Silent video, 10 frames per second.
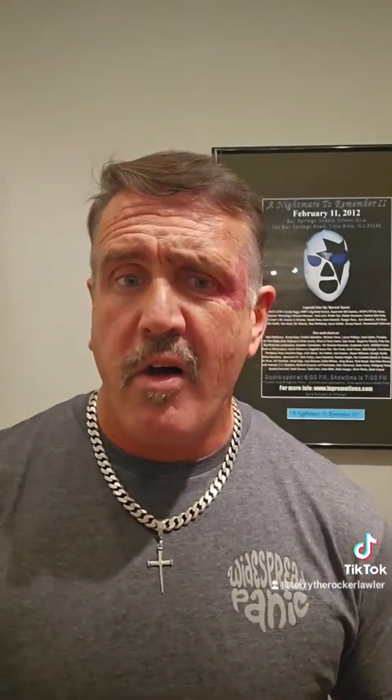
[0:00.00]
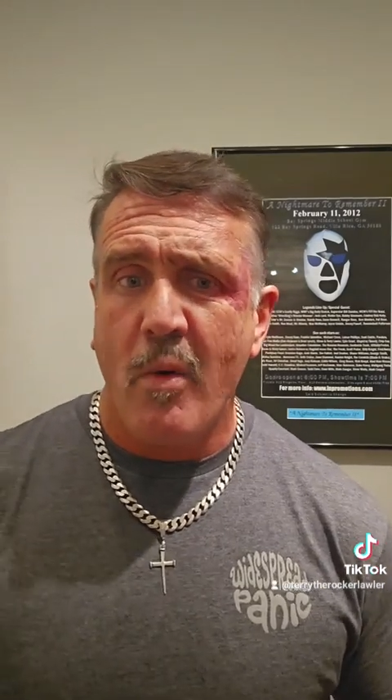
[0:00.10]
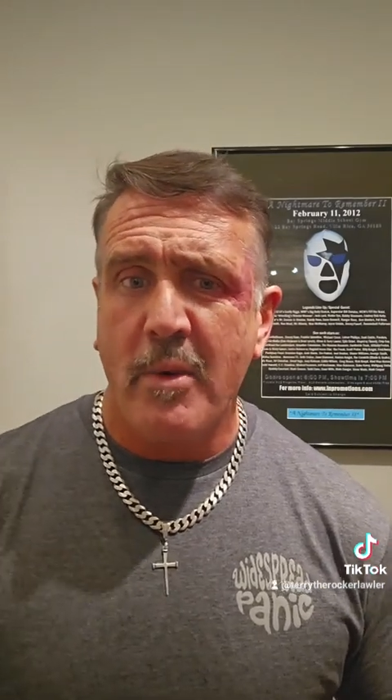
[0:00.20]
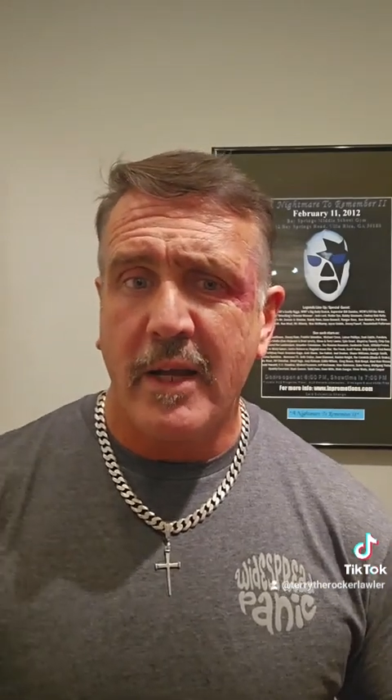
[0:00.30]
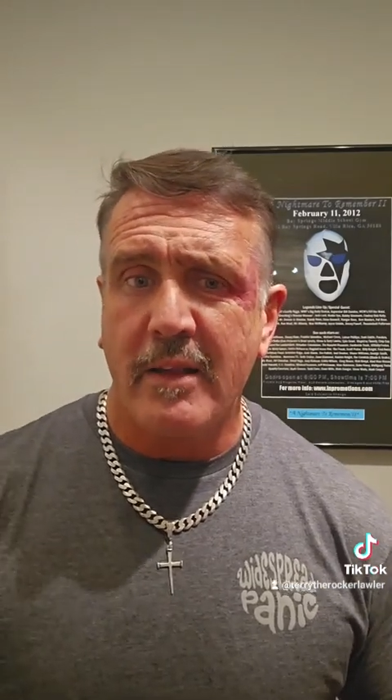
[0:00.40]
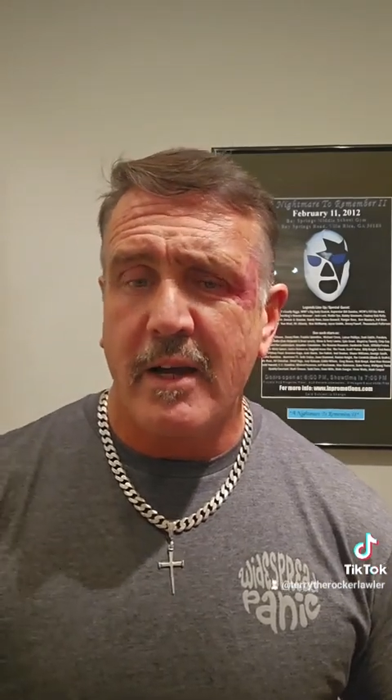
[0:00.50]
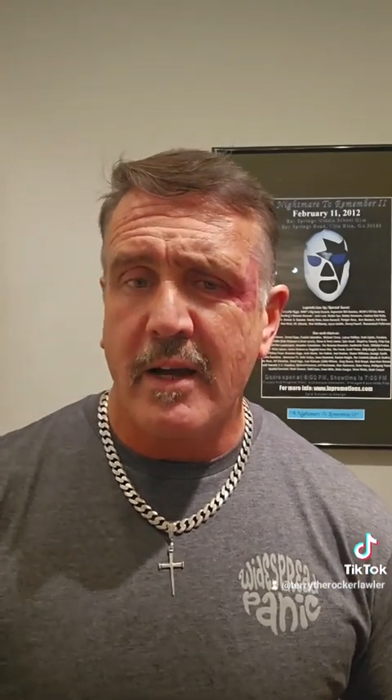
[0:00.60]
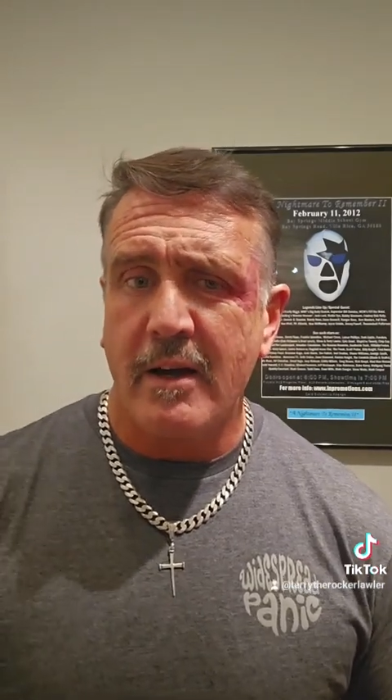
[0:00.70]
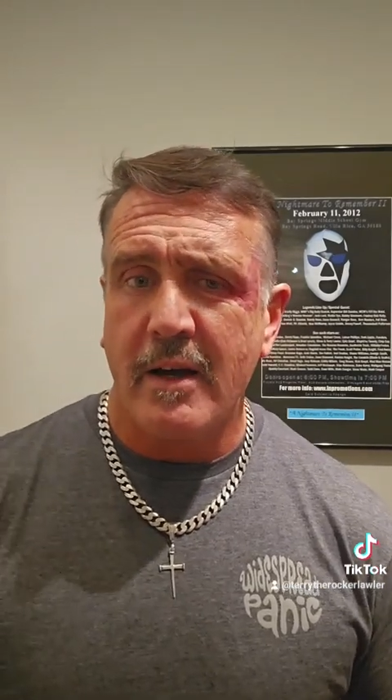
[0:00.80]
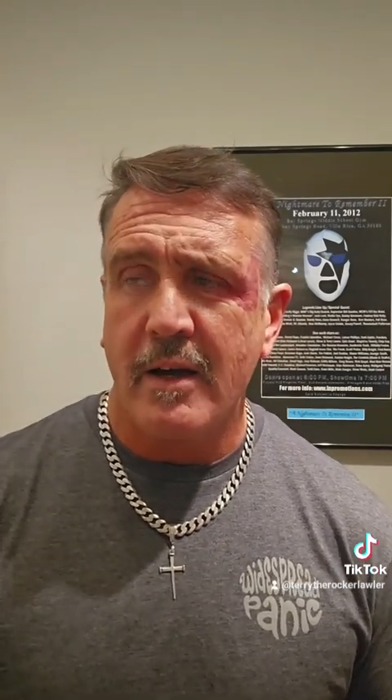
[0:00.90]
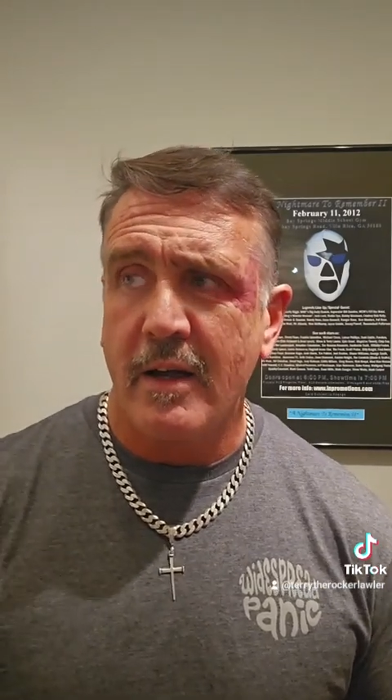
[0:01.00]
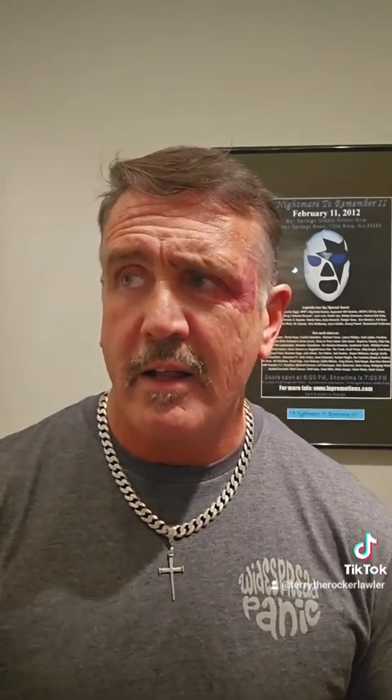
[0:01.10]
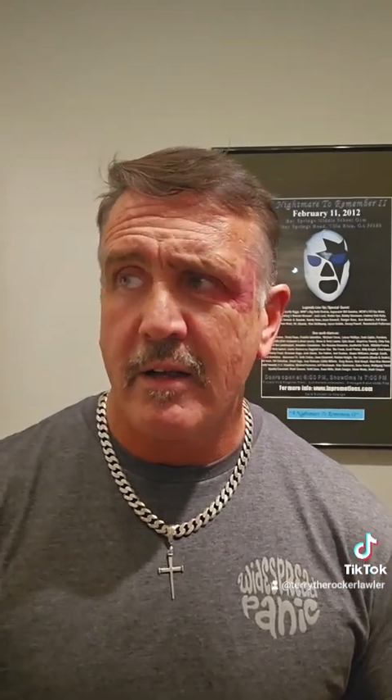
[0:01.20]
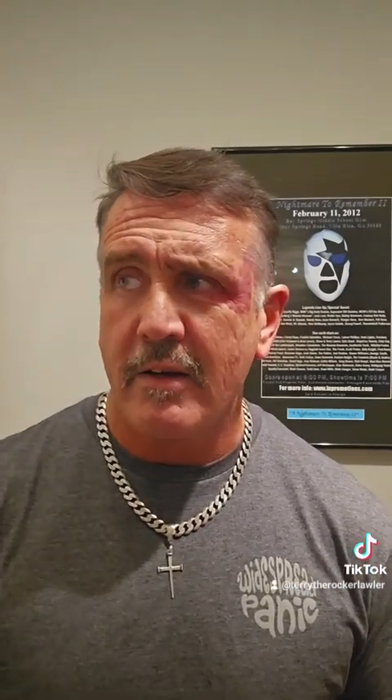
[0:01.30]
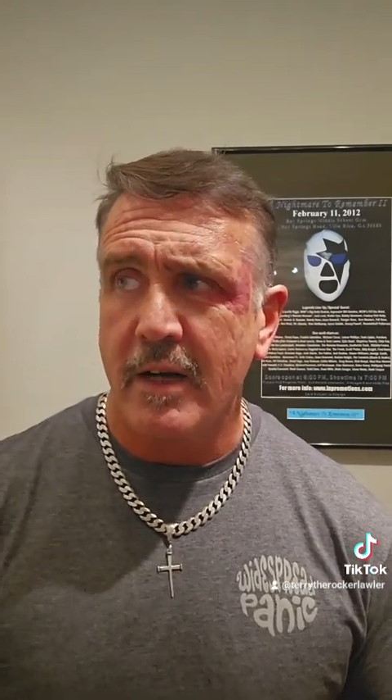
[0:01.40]
When we get there,
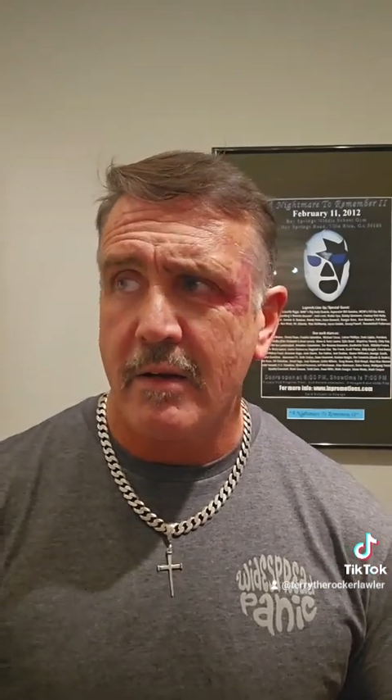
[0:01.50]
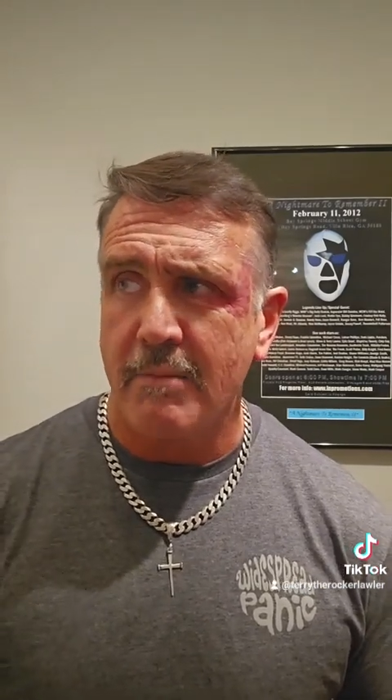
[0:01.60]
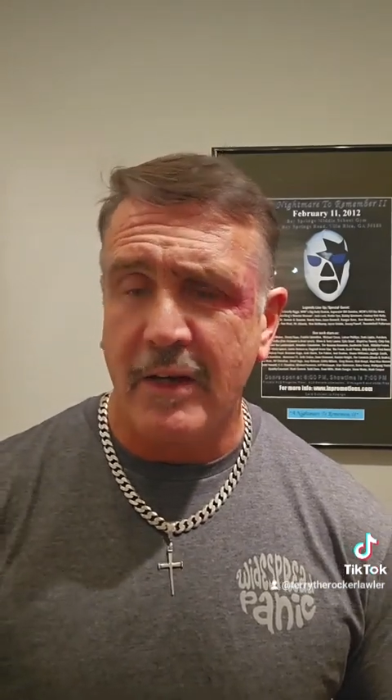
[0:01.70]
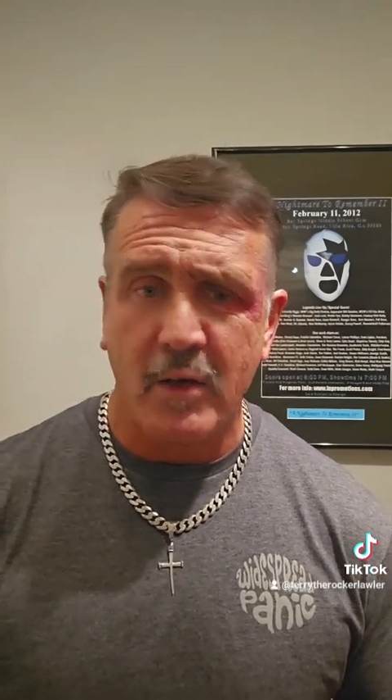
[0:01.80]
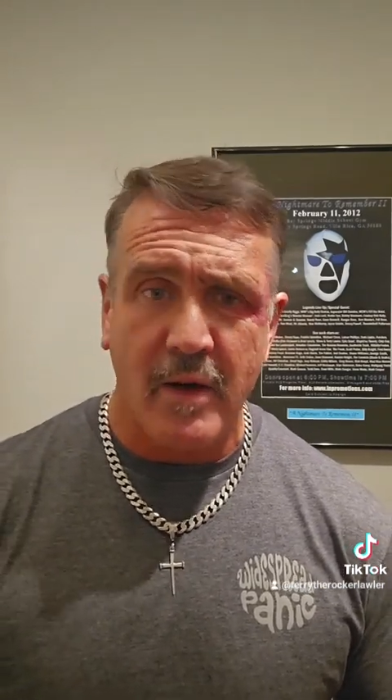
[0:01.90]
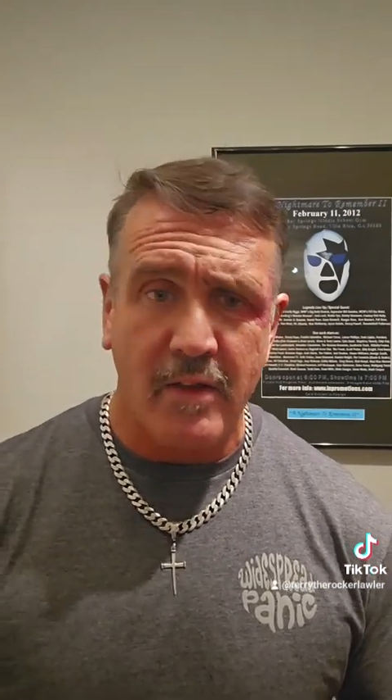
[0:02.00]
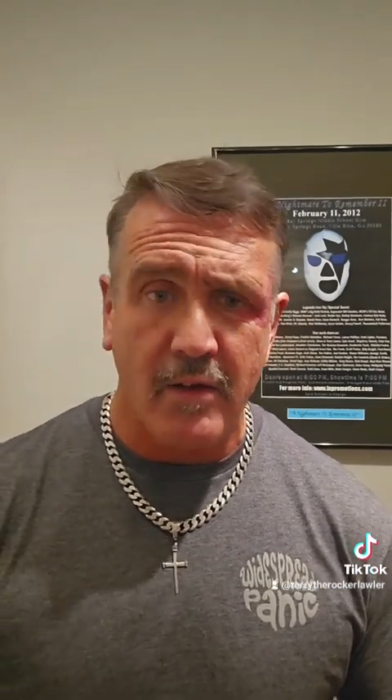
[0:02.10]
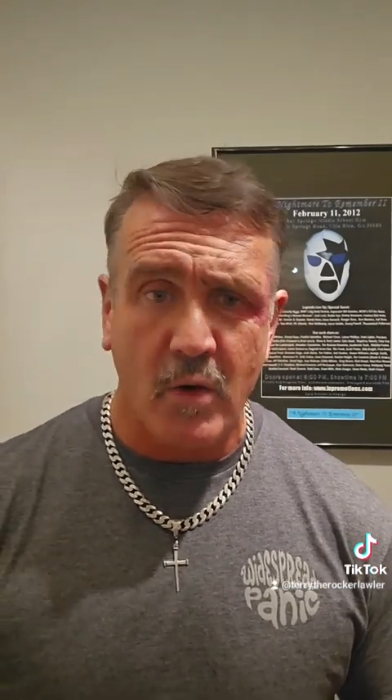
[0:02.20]
about to go out the